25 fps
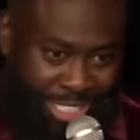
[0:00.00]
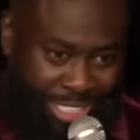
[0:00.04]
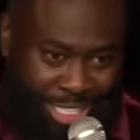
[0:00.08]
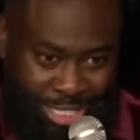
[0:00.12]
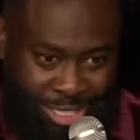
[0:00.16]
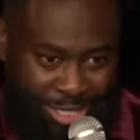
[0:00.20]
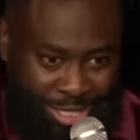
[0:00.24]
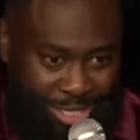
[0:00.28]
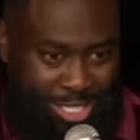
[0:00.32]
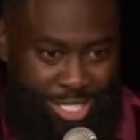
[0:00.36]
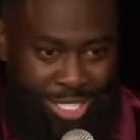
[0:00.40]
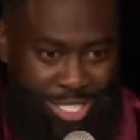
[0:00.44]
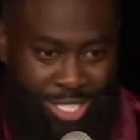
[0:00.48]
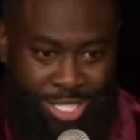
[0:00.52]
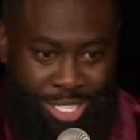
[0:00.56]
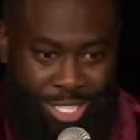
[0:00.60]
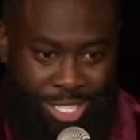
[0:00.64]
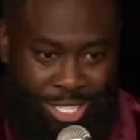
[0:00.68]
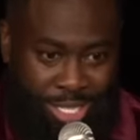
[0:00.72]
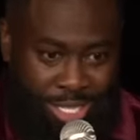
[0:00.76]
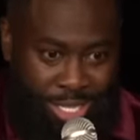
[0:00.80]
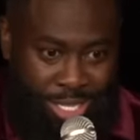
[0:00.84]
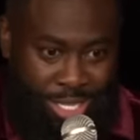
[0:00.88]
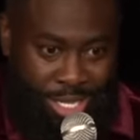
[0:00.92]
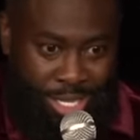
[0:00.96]
Yes.
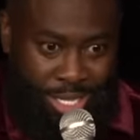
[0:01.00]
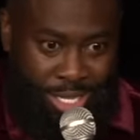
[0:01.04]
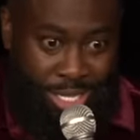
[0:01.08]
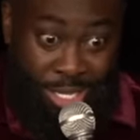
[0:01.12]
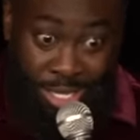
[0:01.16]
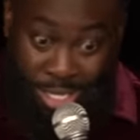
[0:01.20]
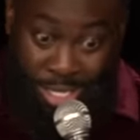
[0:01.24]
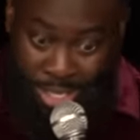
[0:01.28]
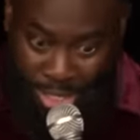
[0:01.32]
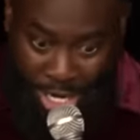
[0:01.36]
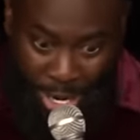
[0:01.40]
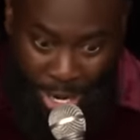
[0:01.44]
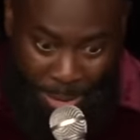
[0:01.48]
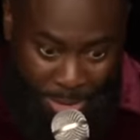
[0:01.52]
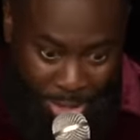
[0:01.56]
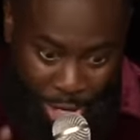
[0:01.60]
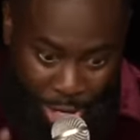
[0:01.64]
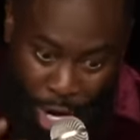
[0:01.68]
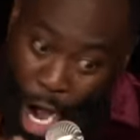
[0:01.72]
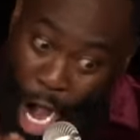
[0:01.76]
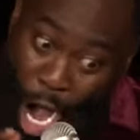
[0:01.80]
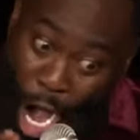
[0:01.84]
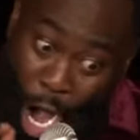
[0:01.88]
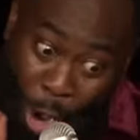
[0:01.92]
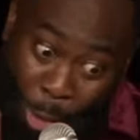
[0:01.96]

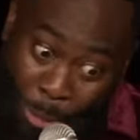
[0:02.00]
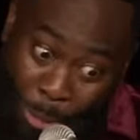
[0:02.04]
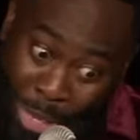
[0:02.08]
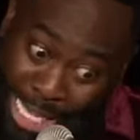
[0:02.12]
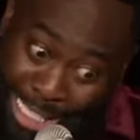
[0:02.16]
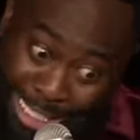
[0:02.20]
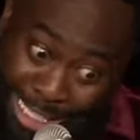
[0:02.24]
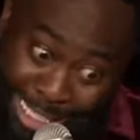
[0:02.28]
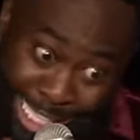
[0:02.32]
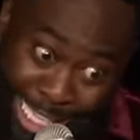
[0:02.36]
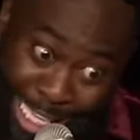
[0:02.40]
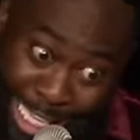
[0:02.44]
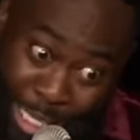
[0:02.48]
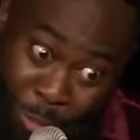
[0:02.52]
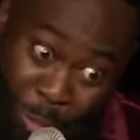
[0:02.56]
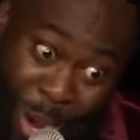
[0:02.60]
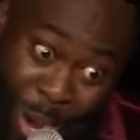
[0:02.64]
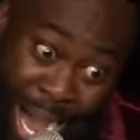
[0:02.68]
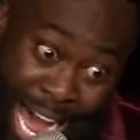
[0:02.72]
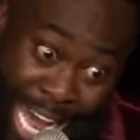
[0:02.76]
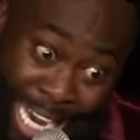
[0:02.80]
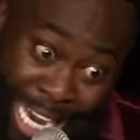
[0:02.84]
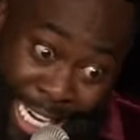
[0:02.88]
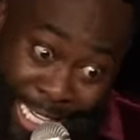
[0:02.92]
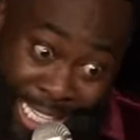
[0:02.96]
You always need
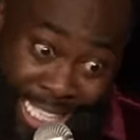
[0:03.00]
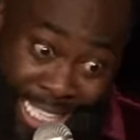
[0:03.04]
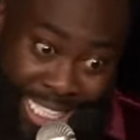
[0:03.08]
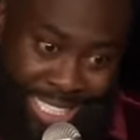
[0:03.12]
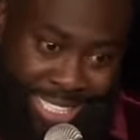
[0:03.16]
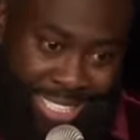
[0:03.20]
one.